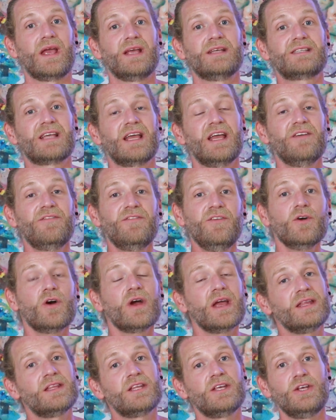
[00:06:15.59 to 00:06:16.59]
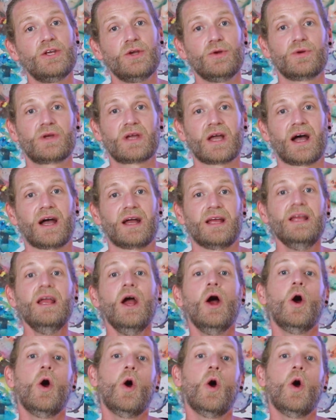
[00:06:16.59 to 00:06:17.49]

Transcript: is if you're in the UK,